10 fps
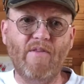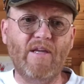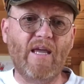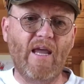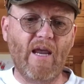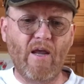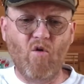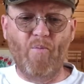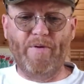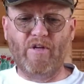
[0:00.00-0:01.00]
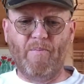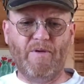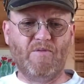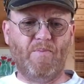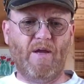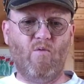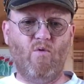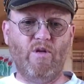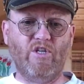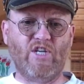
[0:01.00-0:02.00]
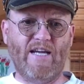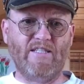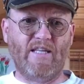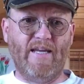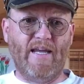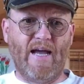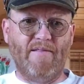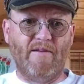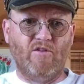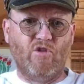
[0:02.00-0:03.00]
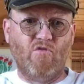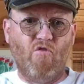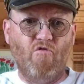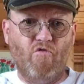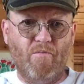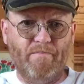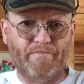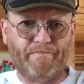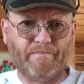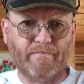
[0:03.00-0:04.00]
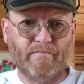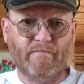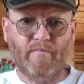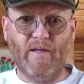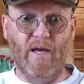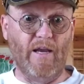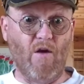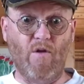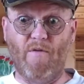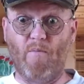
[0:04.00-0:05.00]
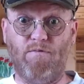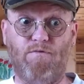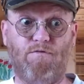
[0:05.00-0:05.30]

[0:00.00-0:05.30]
the king opened up his big wooden chest that he had in his throne room. And out of it,